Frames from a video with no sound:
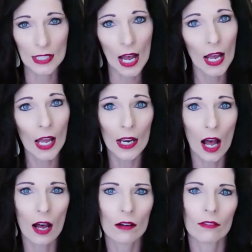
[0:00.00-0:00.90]
side
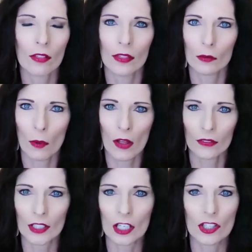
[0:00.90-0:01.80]
of the wealth
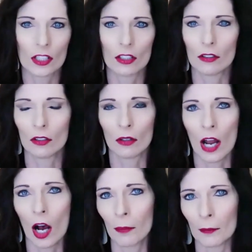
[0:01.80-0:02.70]
niche and you're
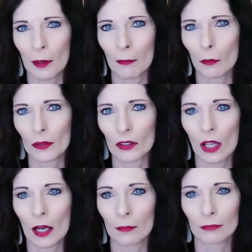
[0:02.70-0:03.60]
helping people with
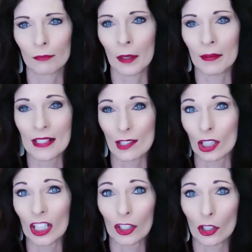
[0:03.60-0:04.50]
maybe it's
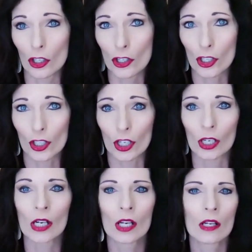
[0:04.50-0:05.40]
lead
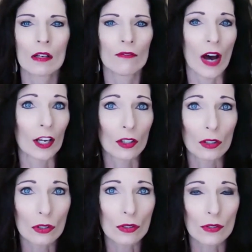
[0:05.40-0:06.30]
nurture,
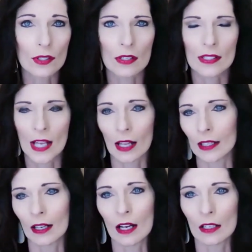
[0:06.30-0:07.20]
funnels,
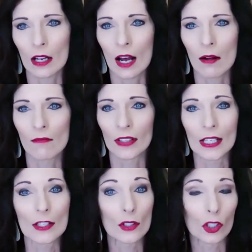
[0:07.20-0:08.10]
selling on
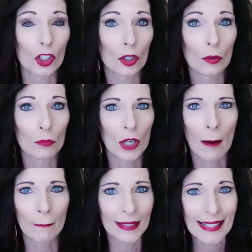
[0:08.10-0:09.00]
via Zoom,
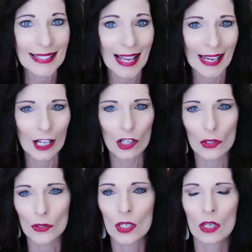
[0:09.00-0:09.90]
company
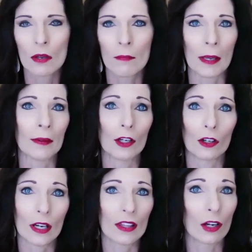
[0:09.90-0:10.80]
sales. Maybe you're
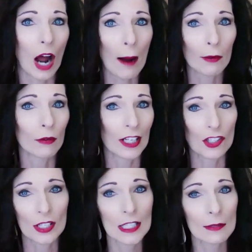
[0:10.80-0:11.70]
in the
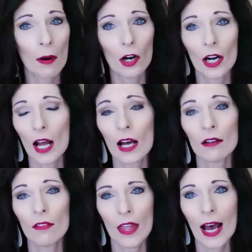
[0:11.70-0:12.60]
operations part
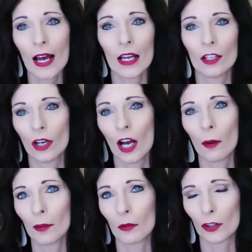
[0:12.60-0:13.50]
of that and you're
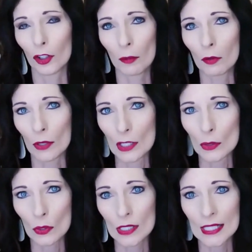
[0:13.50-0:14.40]
helping with human
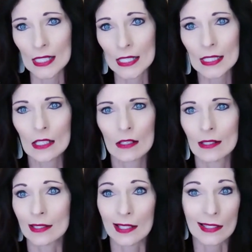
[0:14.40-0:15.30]
resources,
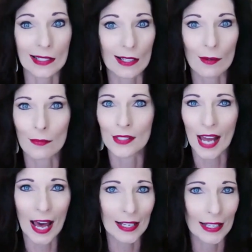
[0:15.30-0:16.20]
systems,
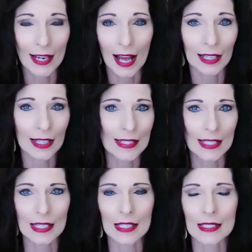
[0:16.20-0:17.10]
data
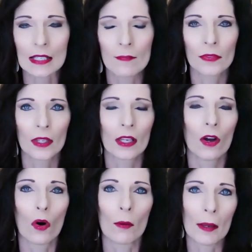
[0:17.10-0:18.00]
analysis,
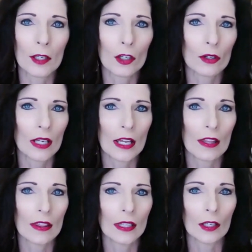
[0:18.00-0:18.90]
or maybe you're
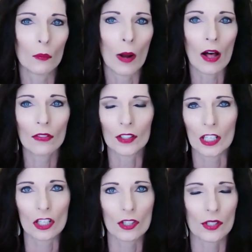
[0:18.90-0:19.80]
in the wealth
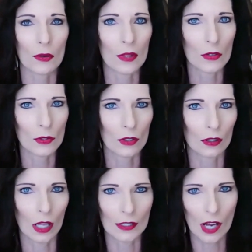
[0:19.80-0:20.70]
niche. So those are
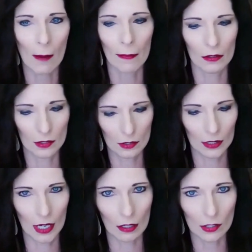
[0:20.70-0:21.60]
like top,
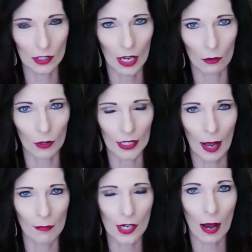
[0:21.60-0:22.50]
again, to kind of
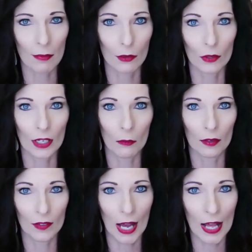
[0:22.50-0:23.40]
recap top 3,
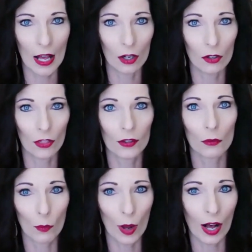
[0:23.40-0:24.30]
we've got health,
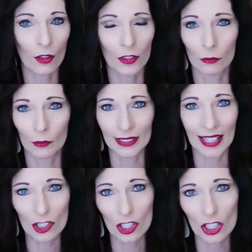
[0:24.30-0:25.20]
wealth, and
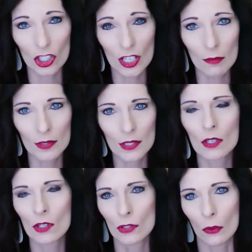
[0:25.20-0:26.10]
relationships.
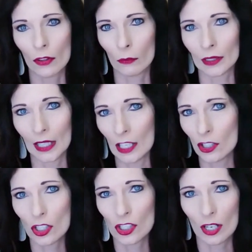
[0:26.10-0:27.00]
So in the
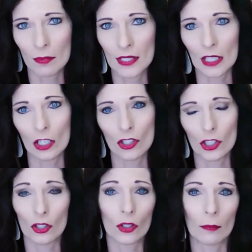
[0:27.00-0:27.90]
relationships niche,
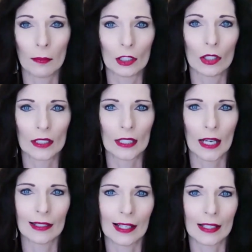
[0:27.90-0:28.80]
you could be looking
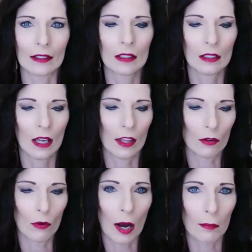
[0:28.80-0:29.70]
at like in the
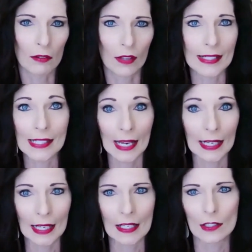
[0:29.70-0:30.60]
realm of like
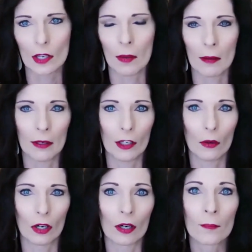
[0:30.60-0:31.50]
dating. So maybe
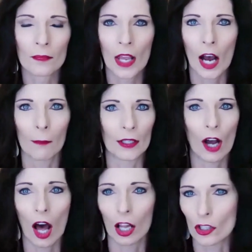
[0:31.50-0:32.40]
you're helping
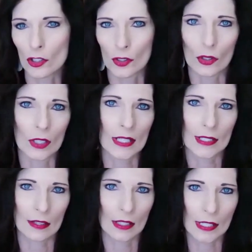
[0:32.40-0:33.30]
college students
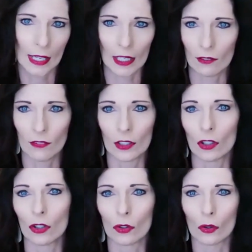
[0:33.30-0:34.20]
in the dating
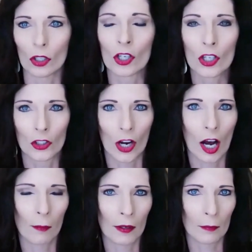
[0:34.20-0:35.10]
field, or you're
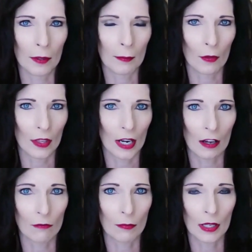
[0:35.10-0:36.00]
helping people that
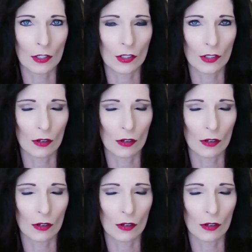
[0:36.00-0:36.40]
have been